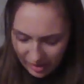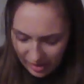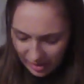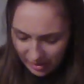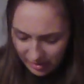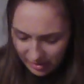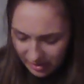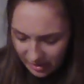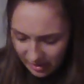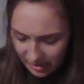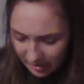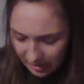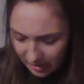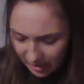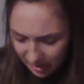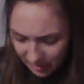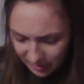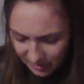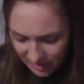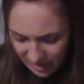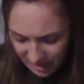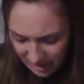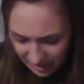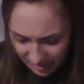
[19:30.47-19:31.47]
I think it
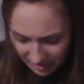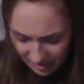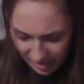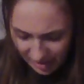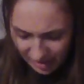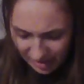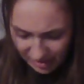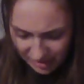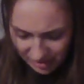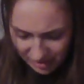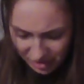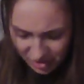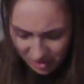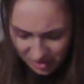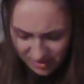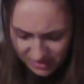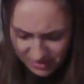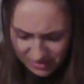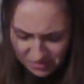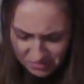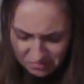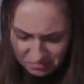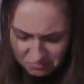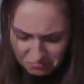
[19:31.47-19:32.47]
comes like that. It's
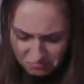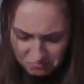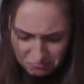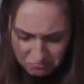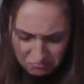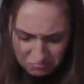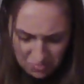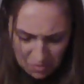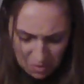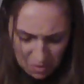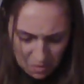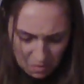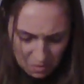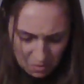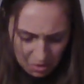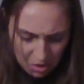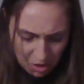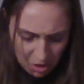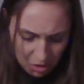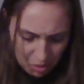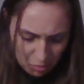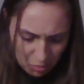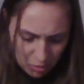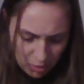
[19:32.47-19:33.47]
just
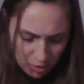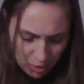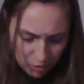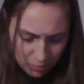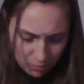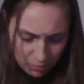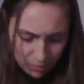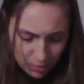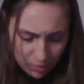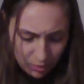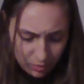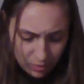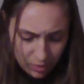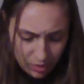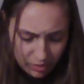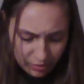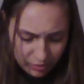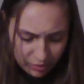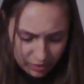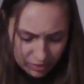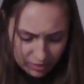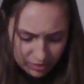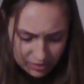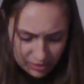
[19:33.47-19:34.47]
kind of weird. But
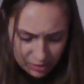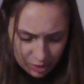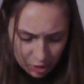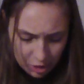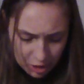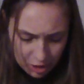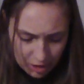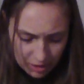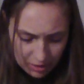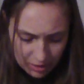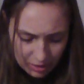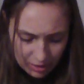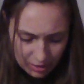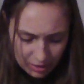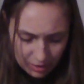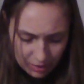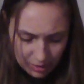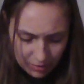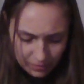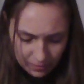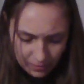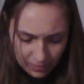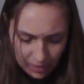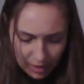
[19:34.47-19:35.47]
whatever, it's Zara.
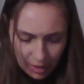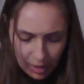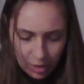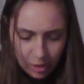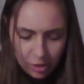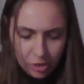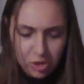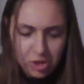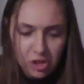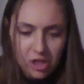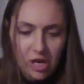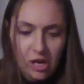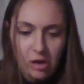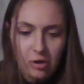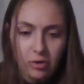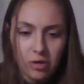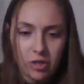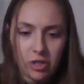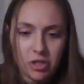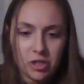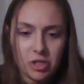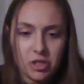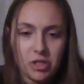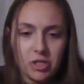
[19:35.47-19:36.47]

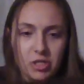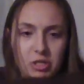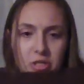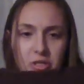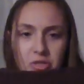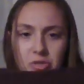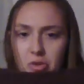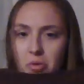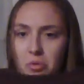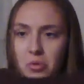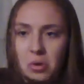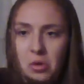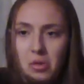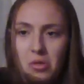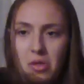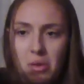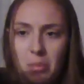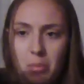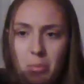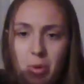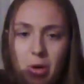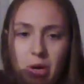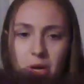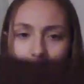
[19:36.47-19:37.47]
Cherish. Don't know that
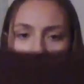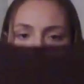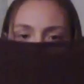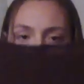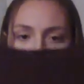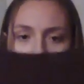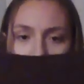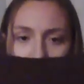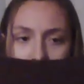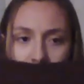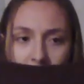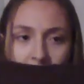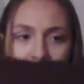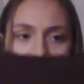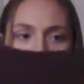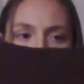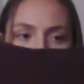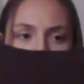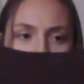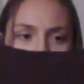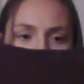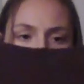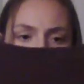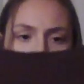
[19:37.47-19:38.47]
brand.
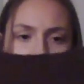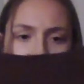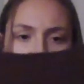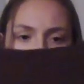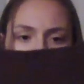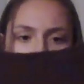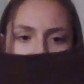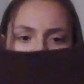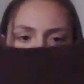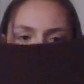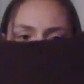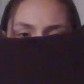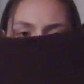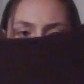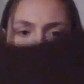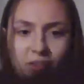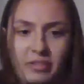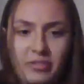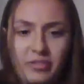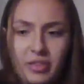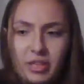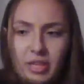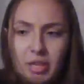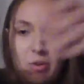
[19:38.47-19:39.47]
This is kind of
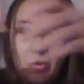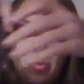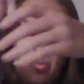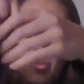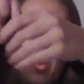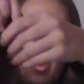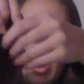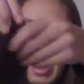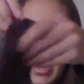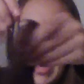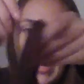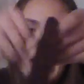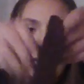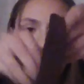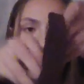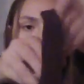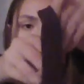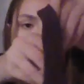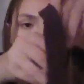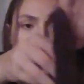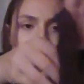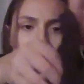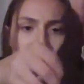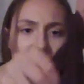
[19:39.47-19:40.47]
definitely wide
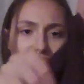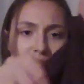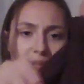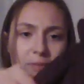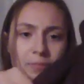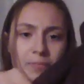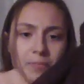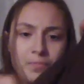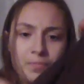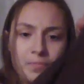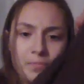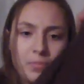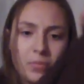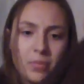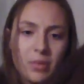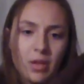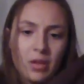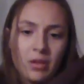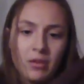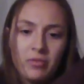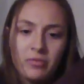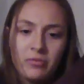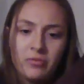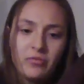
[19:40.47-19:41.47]
neck.
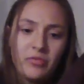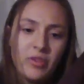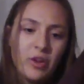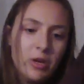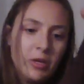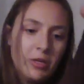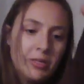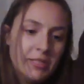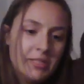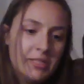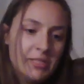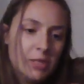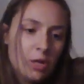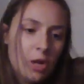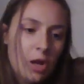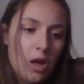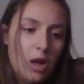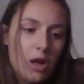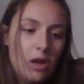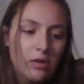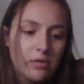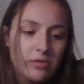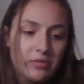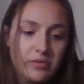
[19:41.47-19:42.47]
Very
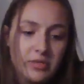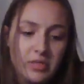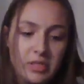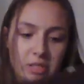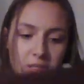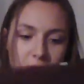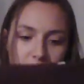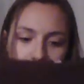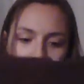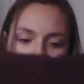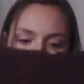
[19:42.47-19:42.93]
soft.